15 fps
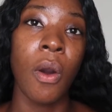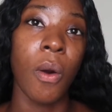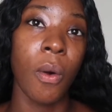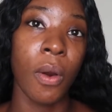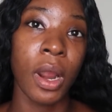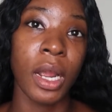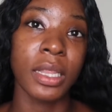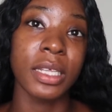
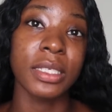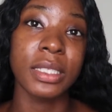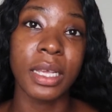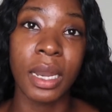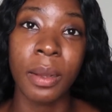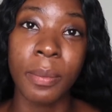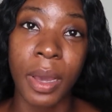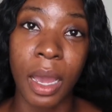or the
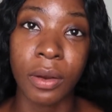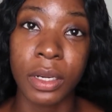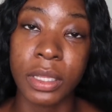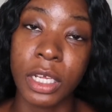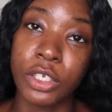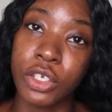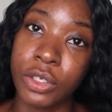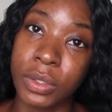setting powder
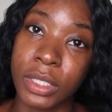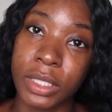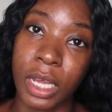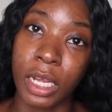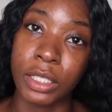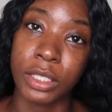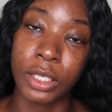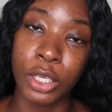that you
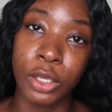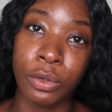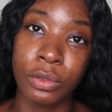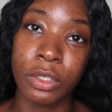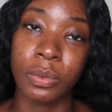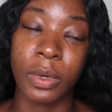decide to use,